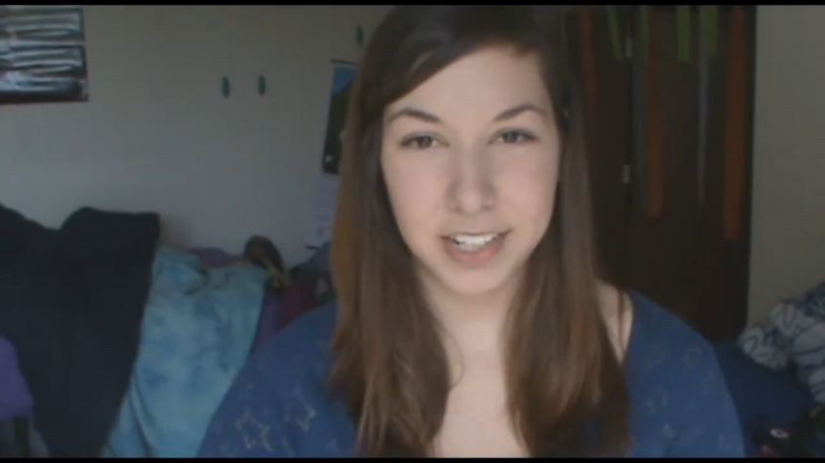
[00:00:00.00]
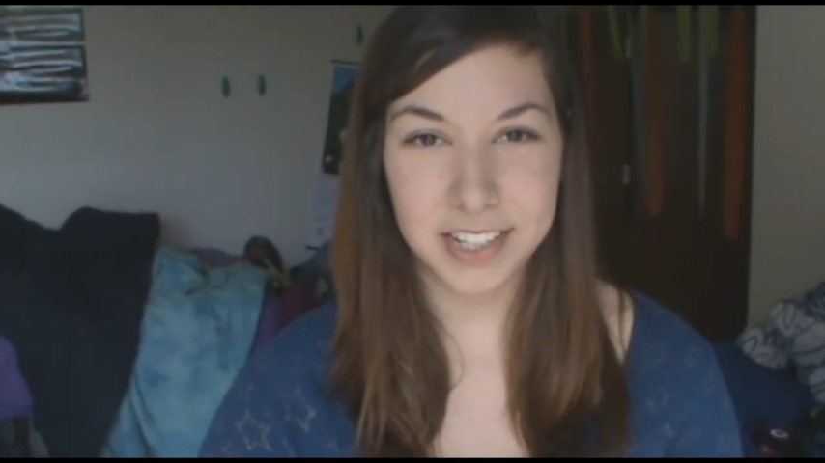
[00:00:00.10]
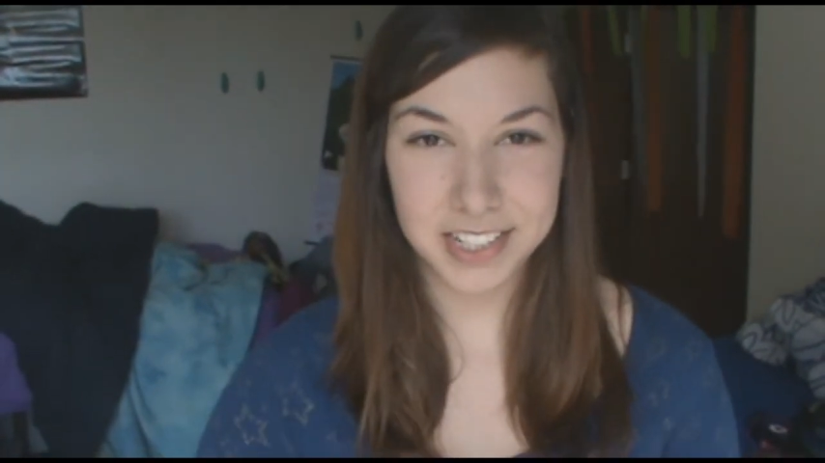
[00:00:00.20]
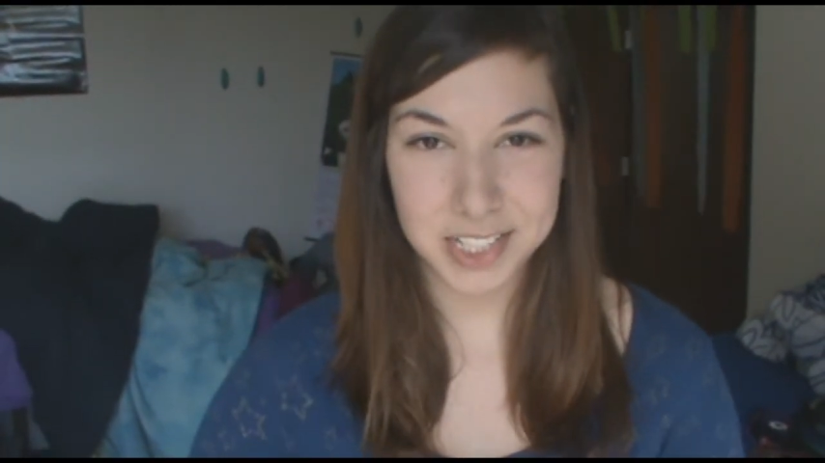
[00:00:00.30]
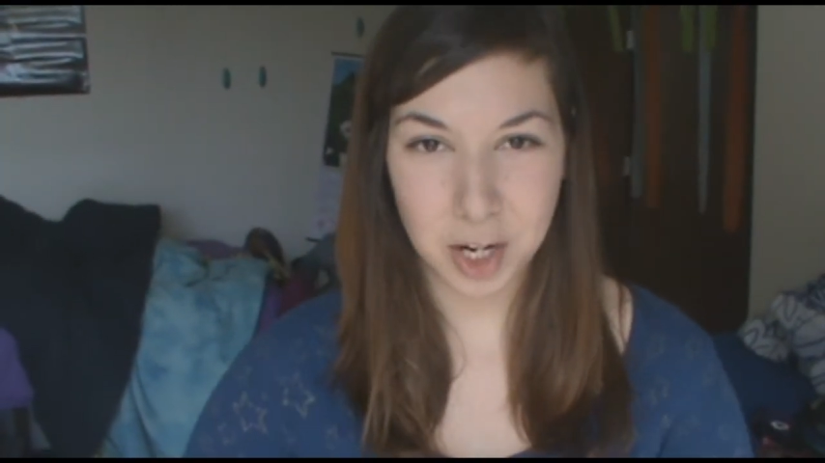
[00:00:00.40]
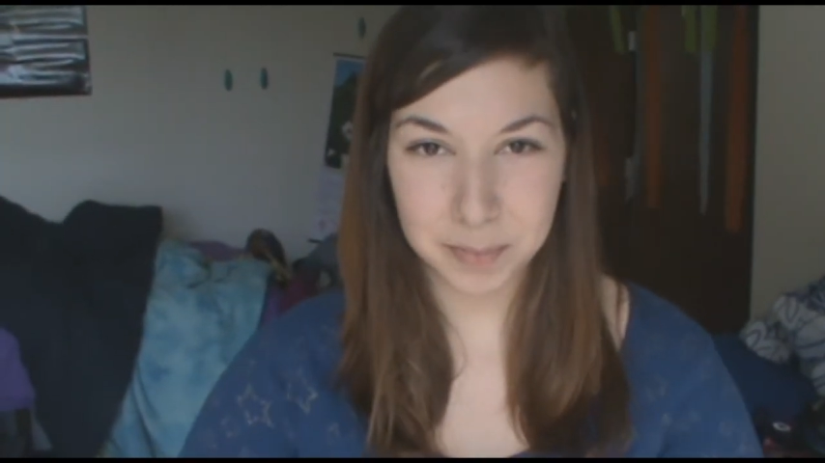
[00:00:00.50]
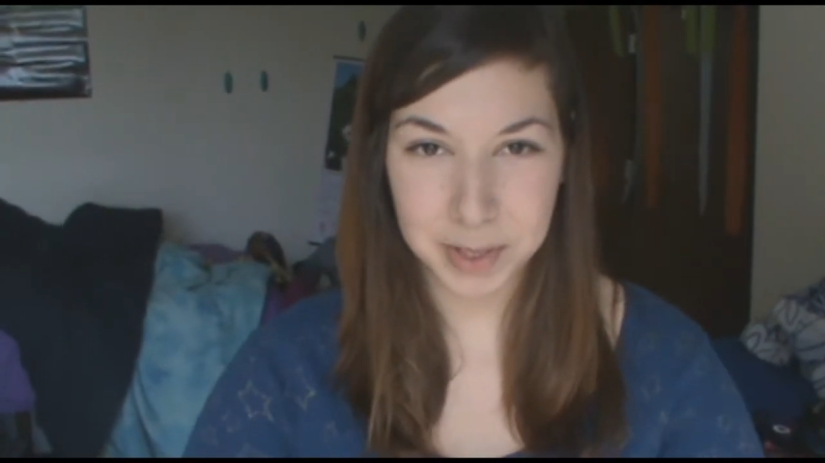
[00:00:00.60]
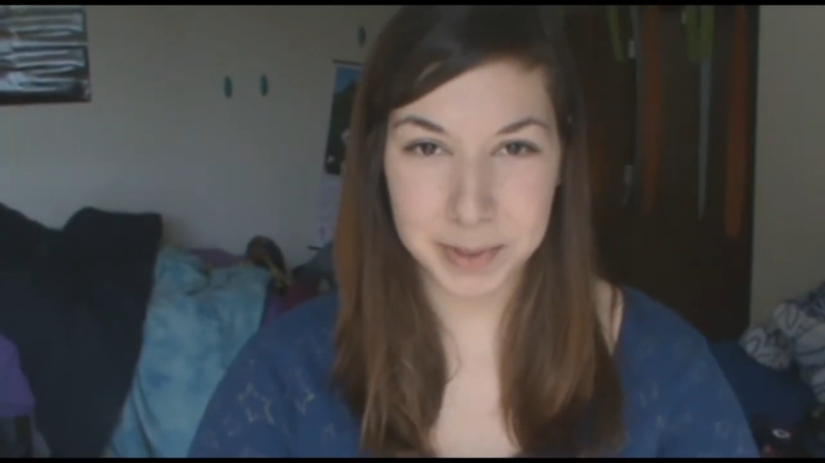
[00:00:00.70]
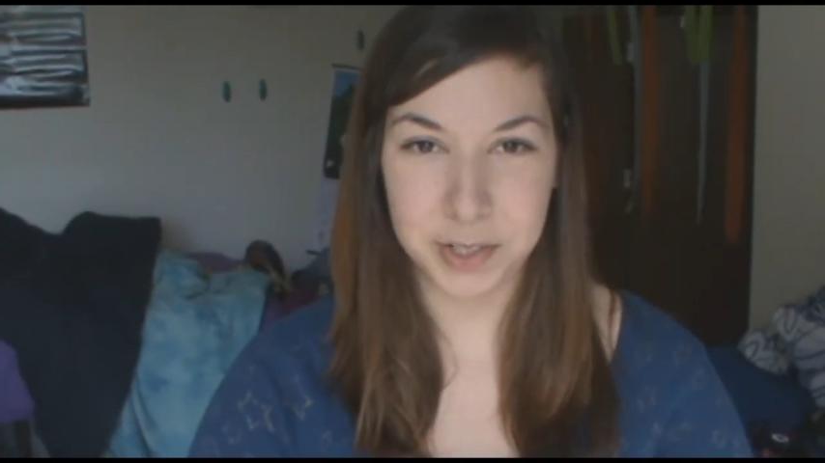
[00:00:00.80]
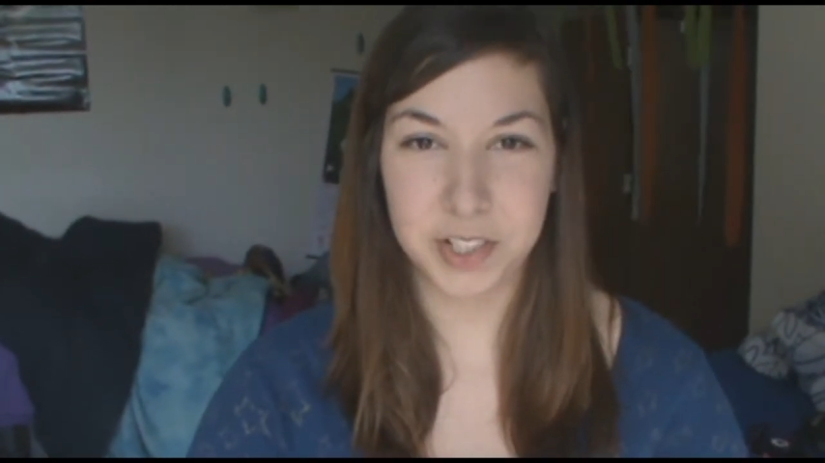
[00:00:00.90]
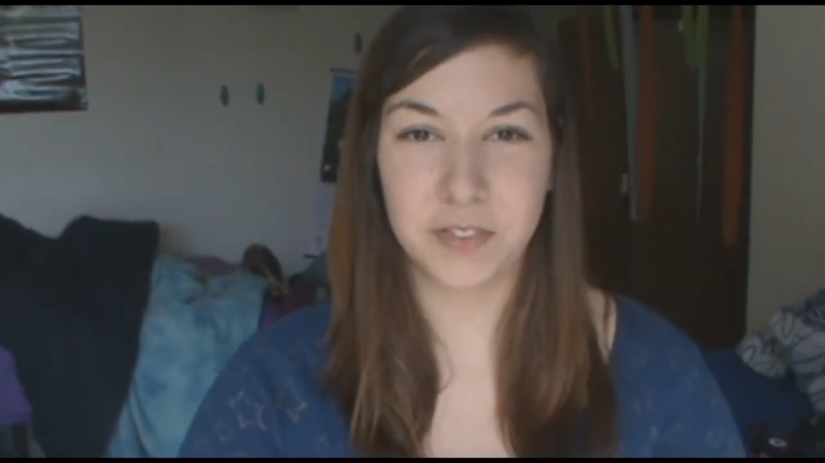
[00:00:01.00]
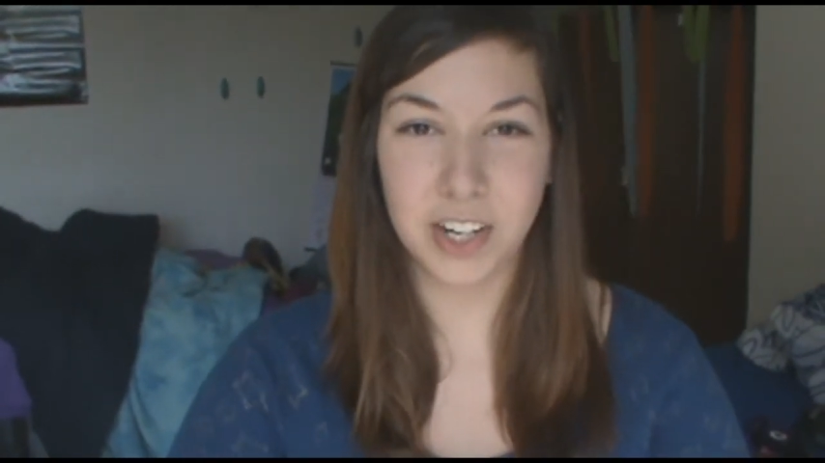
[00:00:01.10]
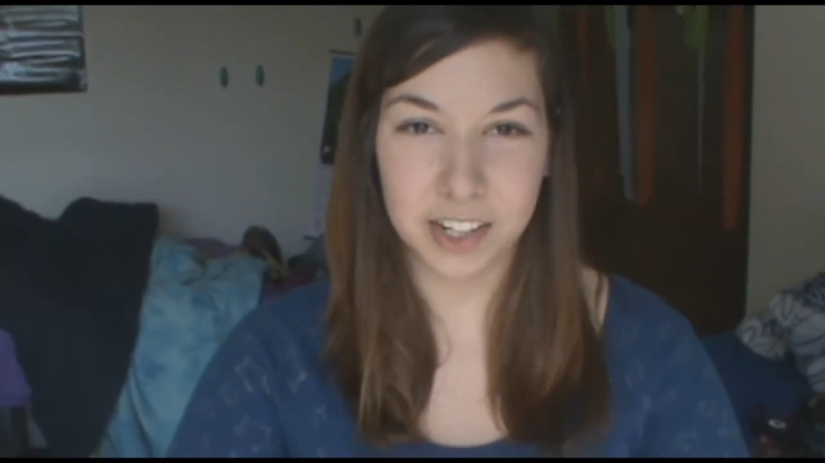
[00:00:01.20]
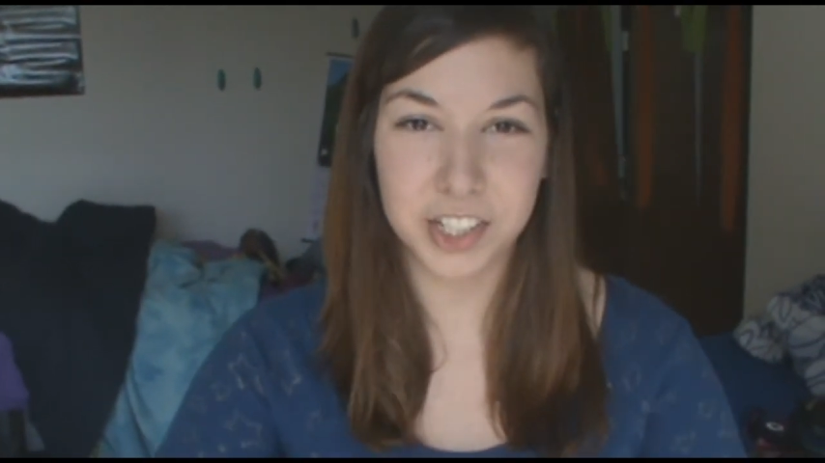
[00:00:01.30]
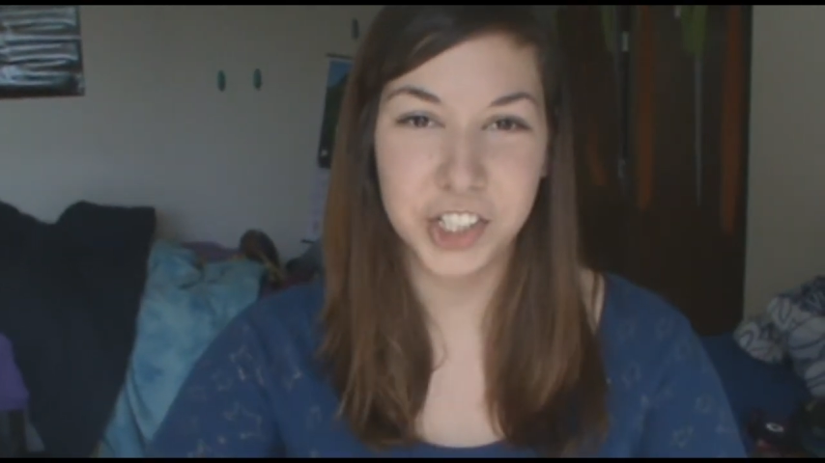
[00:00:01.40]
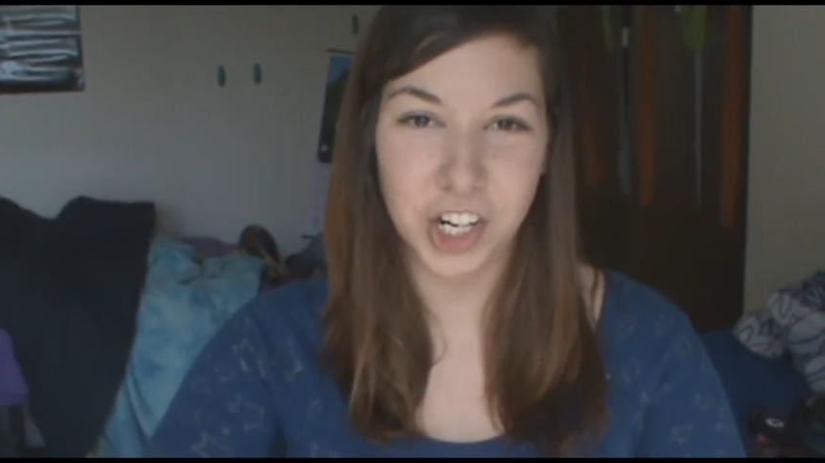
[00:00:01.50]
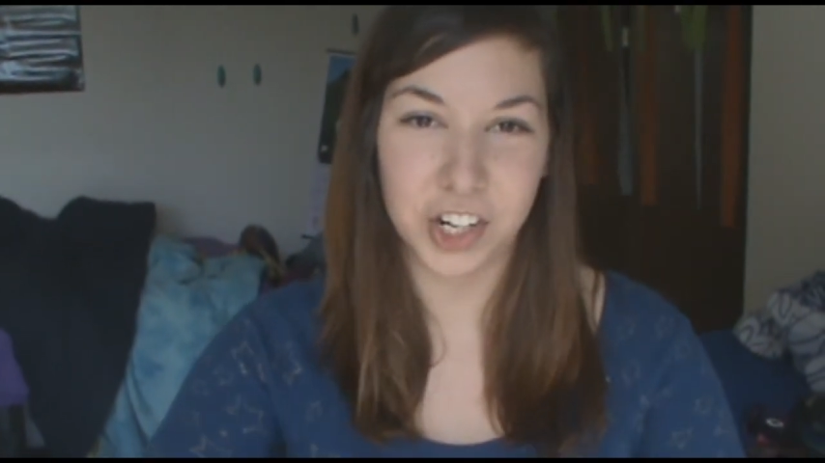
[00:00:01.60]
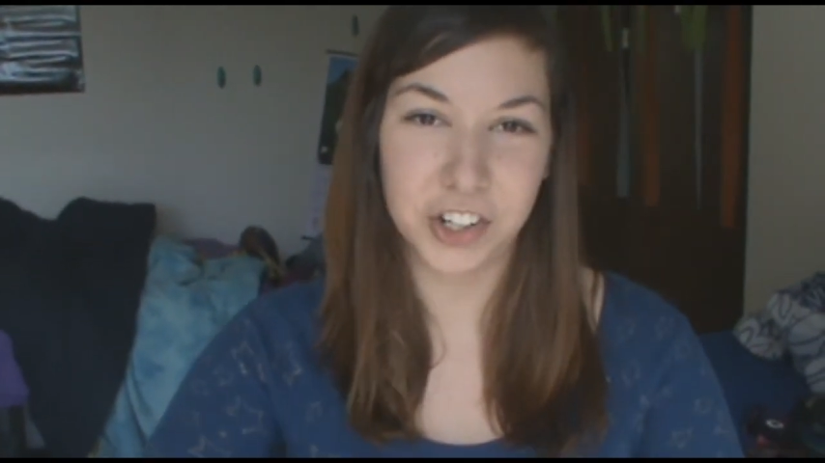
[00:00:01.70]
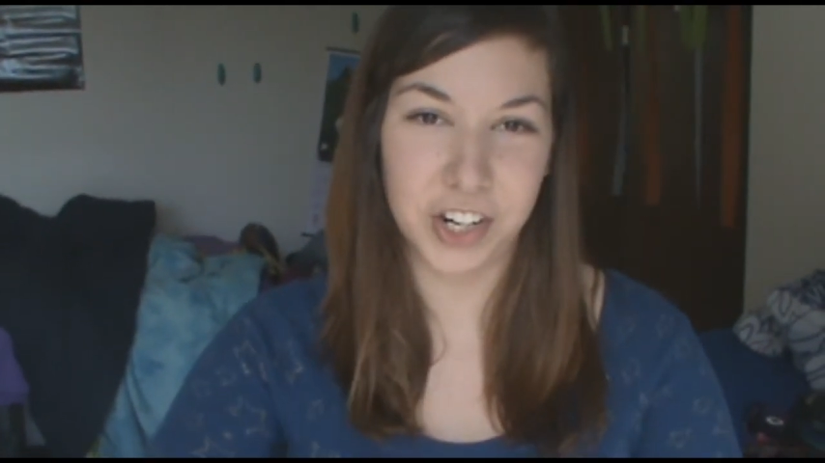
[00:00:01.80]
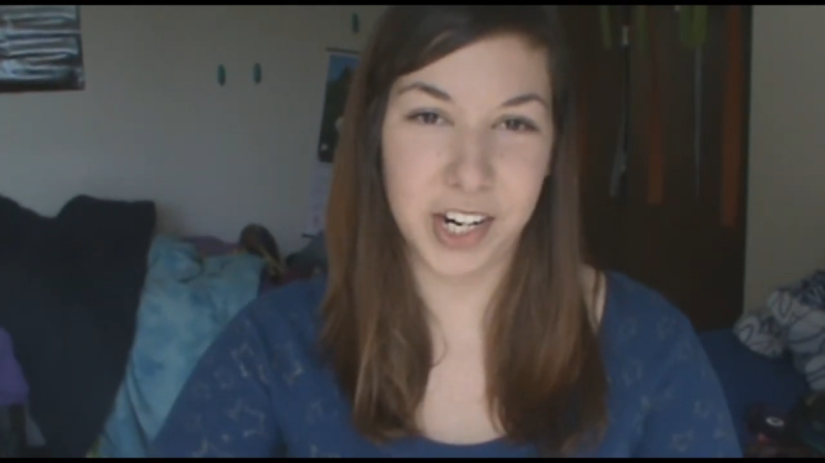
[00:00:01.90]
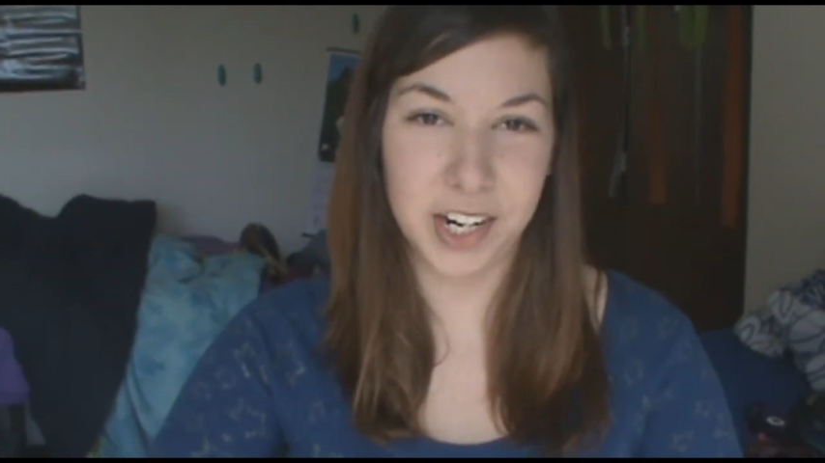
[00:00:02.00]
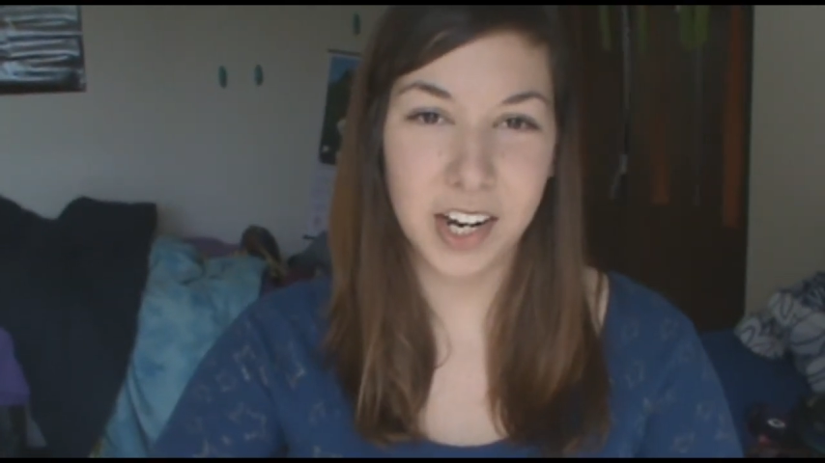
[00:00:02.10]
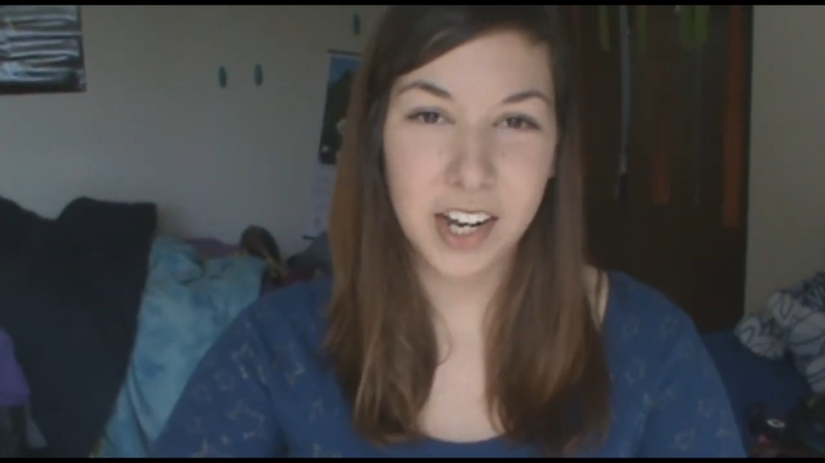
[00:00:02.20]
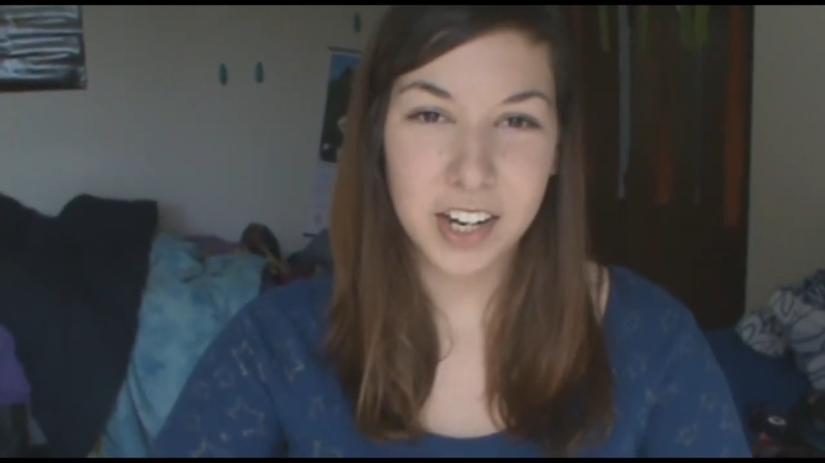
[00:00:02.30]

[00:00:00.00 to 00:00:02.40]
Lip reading: In this Tumblr post, blogger John Green